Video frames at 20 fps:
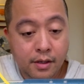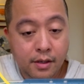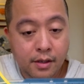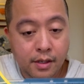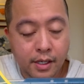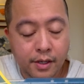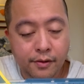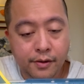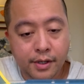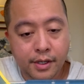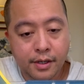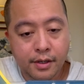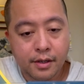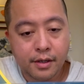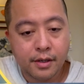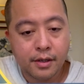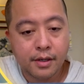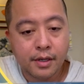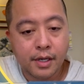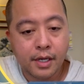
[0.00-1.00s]
Irida.
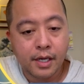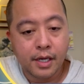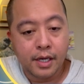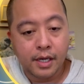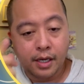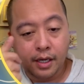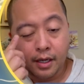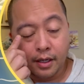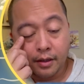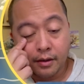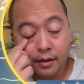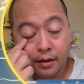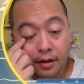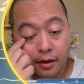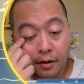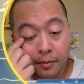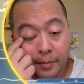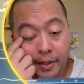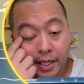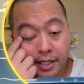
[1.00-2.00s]
And
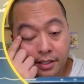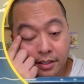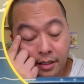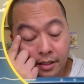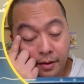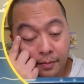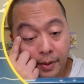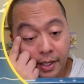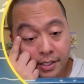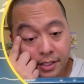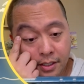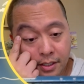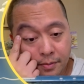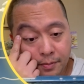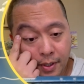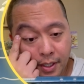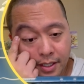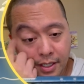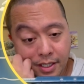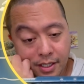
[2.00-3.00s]
Capacious
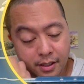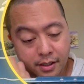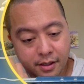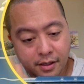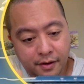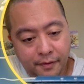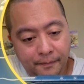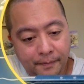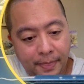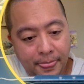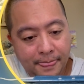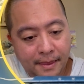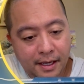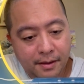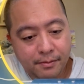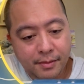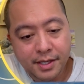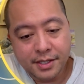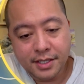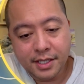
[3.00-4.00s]
Bucket. I
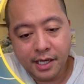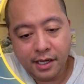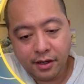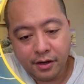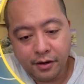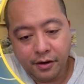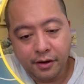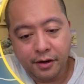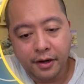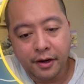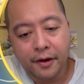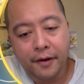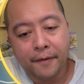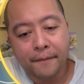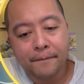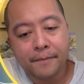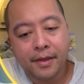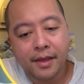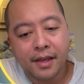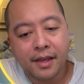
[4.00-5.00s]
missed that card.
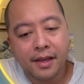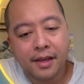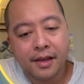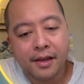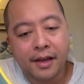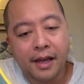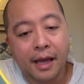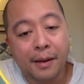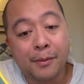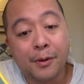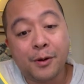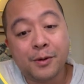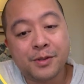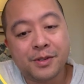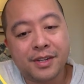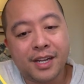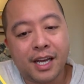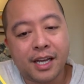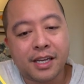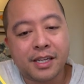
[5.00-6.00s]
I'm also
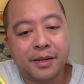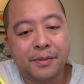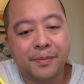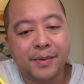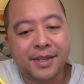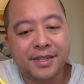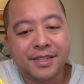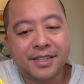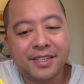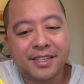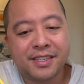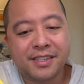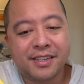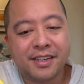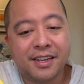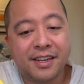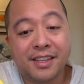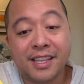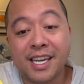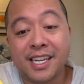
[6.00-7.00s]
not going to miss
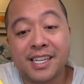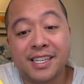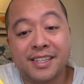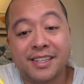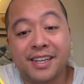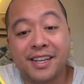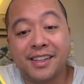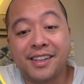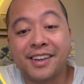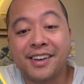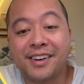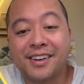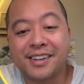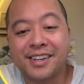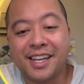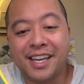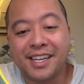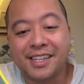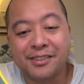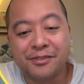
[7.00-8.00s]
that Inteleon
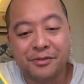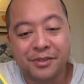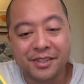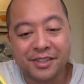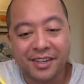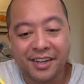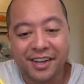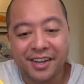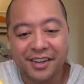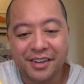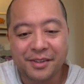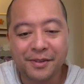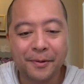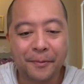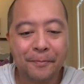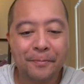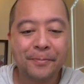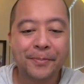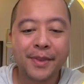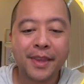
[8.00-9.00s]
and Drizzile.
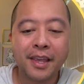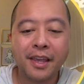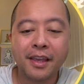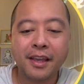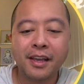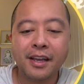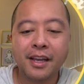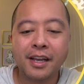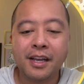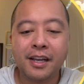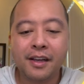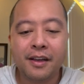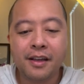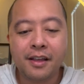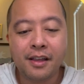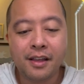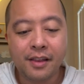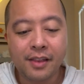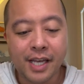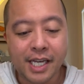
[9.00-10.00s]

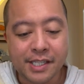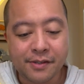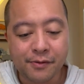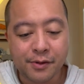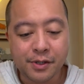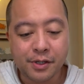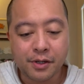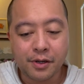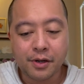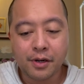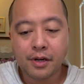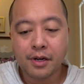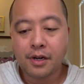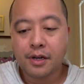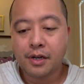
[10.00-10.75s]
That's for sure.